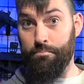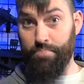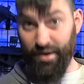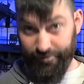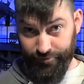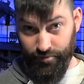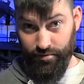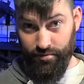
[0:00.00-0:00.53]

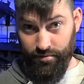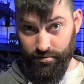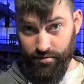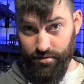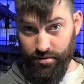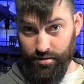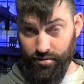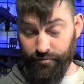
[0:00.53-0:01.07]
buffer
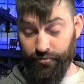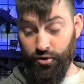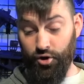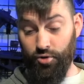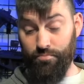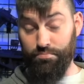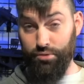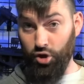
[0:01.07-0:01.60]
for
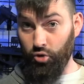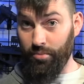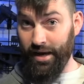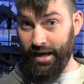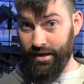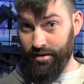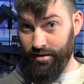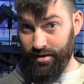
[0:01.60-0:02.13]
your
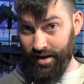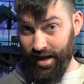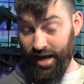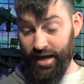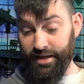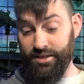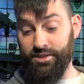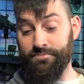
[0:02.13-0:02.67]
blowback
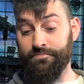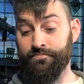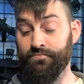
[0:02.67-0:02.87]
nines,